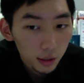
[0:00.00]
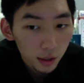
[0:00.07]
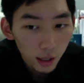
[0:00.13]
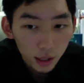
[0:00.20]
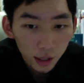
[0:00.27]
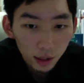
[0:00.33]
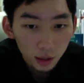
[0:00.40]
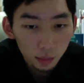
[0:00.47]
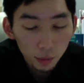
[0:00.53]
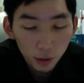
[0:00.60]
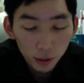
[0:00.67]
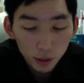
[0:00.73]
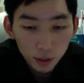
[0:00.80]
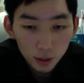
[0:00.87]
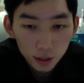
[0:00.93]
getting the
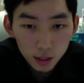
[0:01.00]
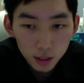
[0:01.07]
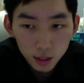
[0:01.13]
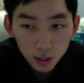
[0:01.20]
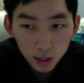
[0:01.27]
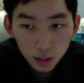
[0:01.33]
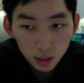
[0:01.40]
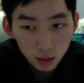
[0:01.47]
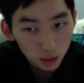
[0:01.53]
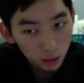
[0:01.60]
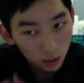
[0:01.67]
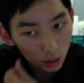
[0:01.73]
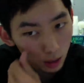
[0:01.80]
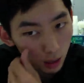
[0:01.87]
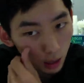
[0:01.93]
products
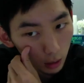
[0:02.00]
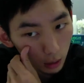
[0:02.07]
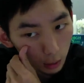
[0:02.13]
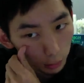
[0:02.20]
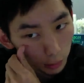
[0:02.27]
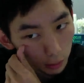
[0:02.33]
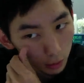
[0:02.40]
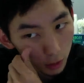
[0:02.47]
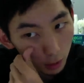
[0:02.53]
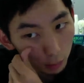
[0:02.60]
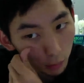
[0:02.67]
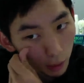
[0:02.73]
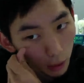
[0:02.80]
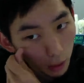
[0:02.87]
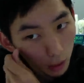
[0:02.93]
a little bit
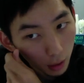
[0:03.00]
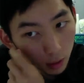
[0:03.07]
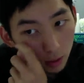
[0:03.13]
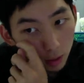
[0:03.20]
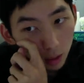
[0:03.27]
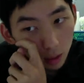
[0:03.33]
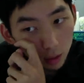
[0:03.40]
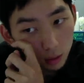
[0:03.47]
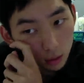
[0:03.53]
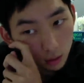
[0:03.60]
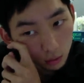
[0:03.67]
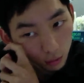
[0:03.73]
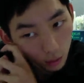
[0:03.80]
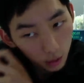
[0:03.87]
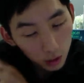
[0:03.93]
deeper
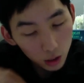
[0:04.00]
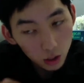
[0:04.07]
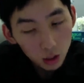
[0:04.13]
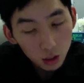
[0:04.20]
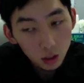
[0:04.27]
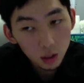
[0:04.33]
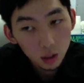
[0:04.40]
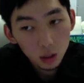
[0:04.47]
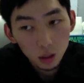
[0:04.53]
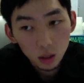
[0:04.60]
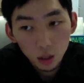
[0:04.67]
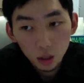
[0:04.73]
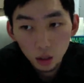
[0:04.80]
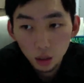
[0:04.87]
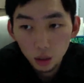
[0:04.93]
to reach
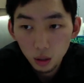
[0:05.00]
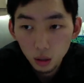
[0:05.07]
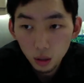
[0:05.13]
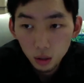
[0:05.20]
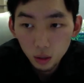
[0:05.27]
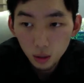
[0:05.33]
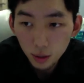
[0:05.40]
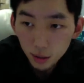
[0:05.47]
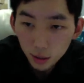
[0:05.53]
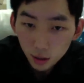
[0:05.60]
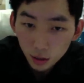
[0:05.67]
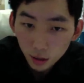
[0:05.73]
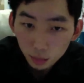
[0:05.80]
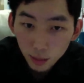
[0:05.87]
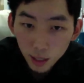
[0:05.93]

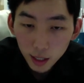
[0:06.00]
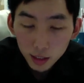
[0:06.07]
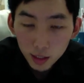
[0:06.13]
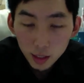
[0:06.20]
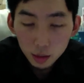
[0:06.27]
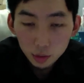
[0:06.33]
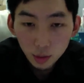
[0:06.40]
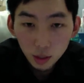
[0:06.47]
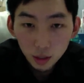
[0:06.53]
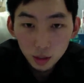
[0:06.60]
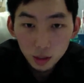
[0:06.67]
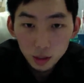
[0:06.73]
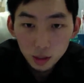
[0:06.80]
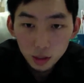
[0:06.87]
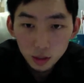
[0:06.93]
the mites as well.
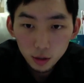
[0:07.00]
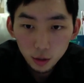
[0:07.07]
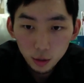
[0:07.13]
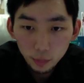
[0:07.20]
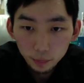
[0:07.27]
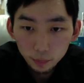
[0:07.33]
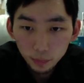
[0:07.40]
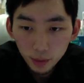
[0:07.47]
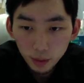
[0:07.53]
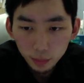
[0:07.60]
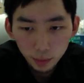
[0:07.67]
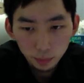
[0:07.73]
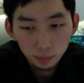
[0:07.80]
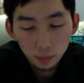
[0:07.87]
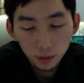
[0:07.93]
So,
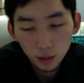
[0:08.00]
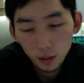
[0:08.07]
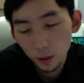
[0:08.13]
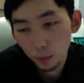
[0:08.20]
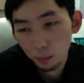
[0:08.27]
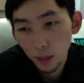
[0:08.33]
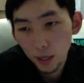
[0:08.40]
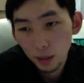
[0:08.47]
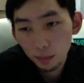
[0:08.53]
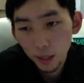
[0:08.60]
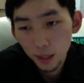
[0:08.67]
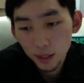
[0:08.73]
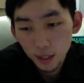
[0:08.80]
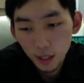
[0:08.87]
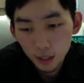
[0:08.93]
but
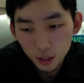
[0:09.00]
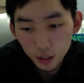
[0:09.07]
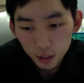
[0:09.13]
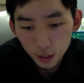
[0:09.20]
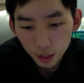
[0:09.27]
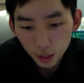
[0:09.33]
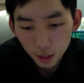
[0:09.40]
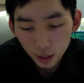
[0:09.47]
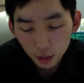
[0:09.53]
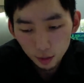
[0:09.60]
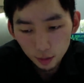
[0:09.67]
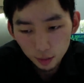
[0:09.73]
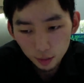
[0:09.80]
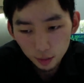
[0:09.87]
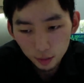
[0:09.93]
mites aren't just gonna
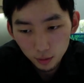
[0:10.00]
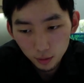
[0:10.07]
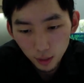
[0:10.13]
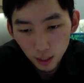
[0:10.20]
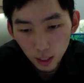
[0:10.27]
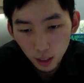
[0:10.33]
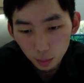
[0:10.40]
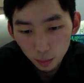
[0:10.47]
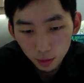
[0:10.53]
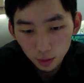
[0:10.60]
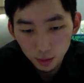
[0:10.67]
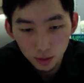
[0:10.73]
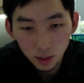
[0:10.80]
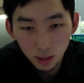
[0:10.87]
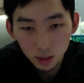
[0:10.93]
die
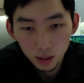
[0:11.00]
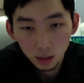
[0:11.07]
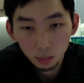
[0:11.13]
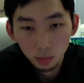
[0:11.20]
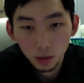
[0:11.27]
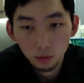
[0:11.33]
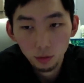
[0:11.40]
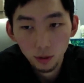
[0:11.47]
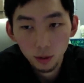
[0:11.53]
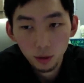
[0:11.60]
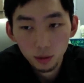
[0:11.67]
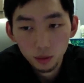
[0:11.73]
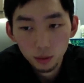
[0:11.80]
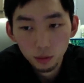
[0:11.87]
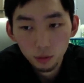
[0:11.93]
because there's a bit of a
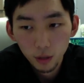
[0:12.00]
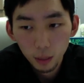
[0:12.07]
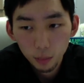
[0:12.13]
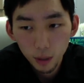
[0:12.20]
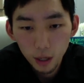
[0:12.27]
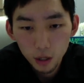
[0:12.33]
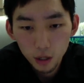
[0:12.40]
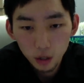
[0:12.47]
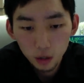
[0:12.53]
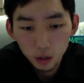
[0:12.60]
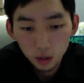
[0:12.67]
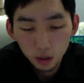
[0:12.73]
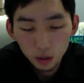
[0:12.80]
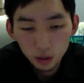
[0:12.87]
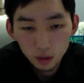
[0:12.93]
vibration,
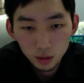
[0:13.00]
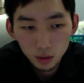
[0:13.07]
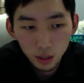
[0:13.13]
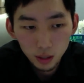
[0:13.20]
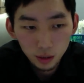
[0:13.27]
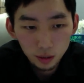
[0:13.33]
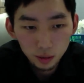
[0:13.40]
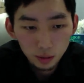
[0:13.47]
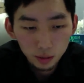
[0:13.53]
because then